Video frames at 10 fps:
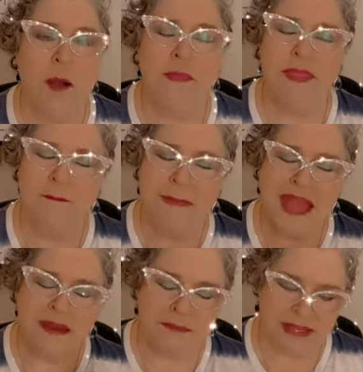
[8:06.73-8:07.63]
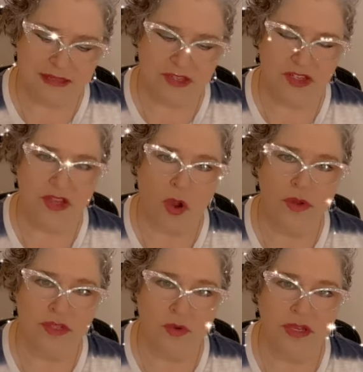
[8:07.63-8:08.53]
But the main message is
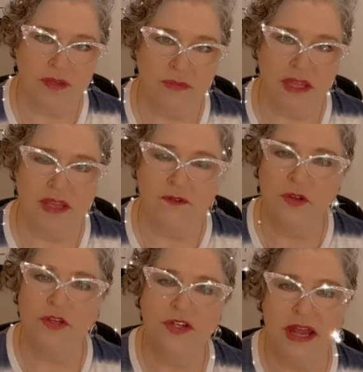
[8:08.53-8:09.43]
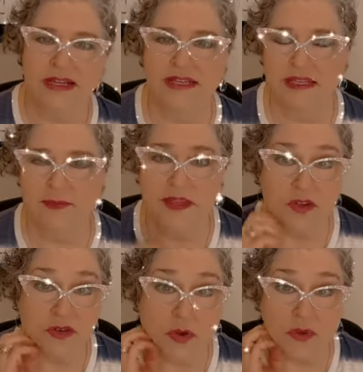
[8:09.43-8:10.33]
always going to be, if you're attracting something
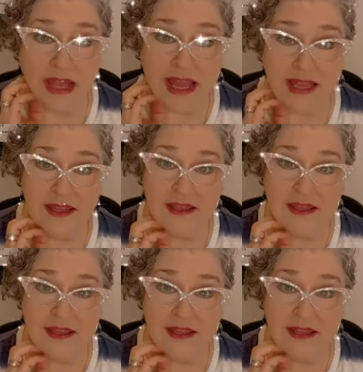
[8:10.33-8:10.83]
you don't like,